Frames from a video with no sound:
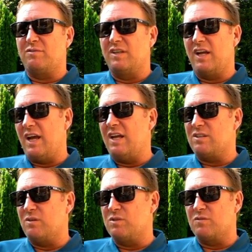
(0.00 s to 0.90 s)
and
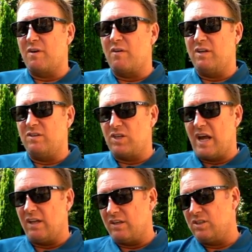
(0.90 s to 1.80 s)
it was a very
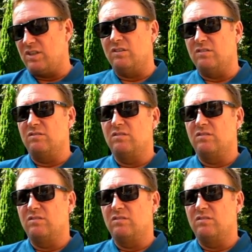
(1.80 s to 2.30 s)
challenging